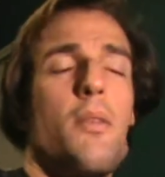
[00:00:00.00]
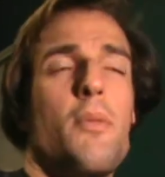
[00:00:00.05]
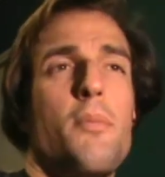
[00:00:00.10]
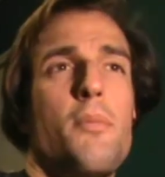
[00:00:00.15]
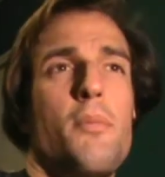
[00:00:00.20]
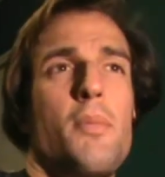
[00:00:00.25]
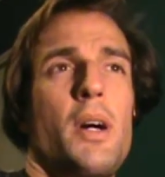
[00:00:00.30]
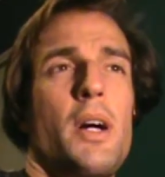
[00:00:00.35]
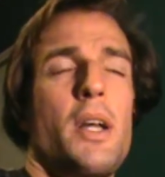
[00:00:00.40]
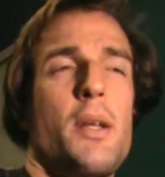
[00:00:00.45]

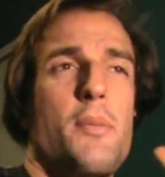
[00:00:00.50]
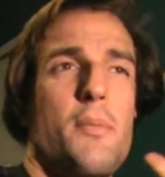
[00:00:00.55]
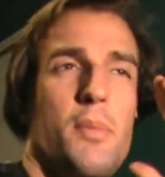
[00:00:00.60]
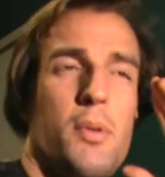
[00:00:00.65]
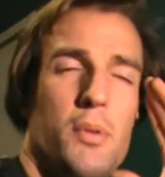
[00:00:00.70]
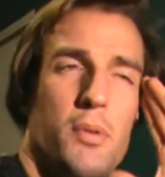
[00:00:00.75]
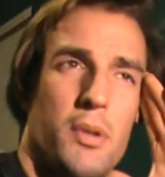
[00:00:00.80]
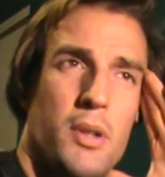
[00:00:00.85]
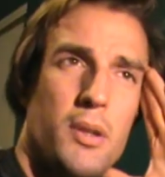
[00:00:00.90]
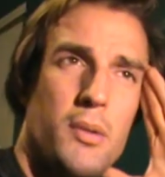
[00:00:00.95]

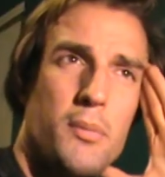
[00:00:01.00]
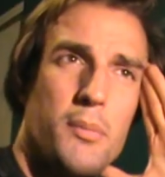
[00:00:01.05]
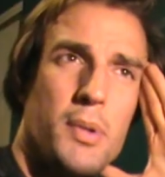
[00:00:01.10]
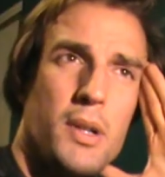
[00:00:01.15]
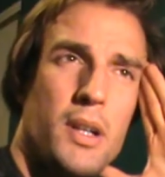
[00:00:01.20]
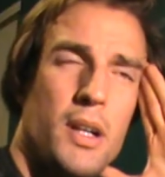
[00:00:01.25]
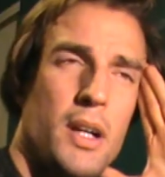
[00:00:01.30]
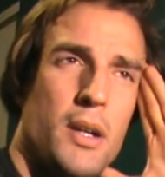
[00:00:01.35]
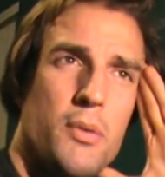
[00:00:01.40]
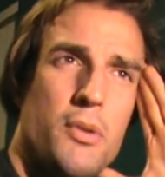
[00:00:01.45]
mind-blowing.
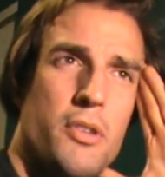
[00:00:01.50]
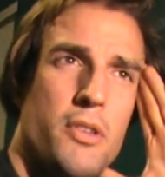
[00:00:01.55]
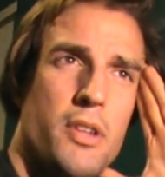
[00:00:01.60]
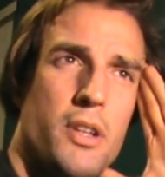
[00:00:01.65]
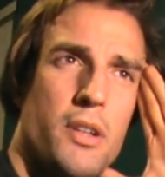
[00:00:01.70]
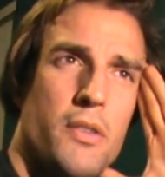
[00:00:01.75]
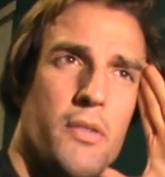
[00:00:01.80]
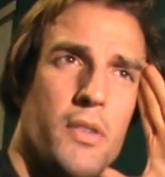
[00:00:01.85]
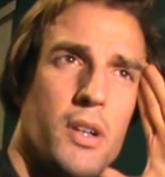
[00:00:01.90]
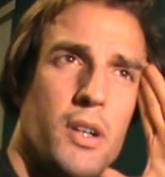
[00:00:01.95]
But I always
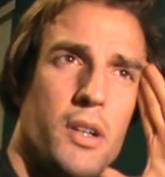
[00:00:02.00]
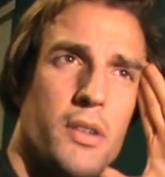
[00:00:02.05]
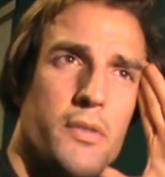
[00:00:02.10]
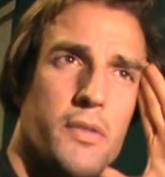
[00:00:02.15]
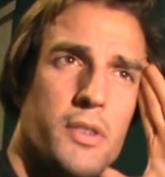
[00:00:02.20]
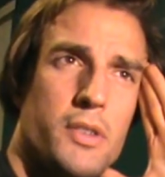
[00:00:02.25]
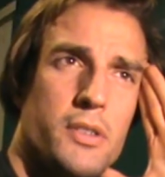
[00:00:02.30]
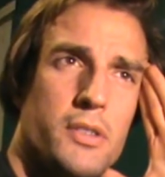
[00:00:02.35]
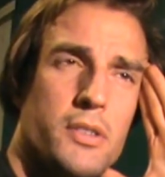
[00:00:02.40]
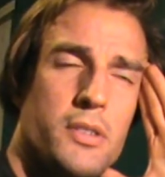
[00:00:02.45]
think of God
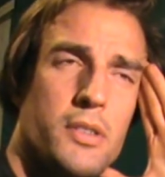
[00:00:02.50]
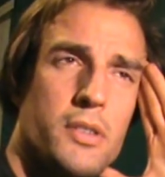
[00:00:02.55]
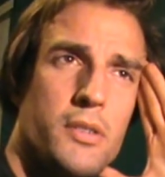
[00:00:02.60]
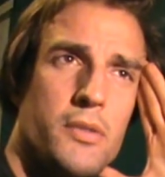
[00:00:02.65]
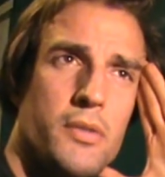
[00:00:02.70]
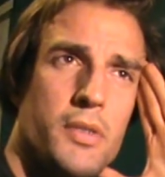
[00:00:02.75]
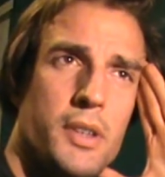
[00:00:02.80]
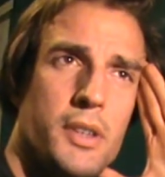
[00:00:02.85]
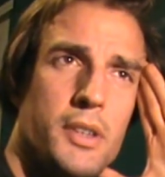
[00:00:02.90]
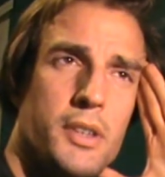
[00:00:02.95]
first,
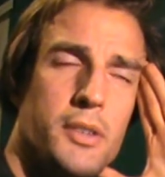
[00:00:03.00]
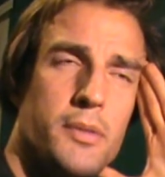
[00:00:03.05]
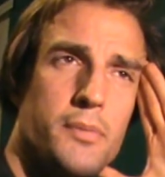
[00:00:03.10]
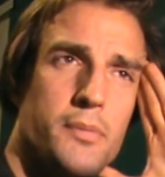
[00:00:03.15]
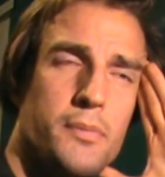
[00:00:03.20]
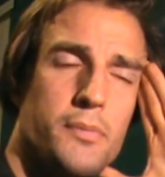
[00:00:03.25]
inviter.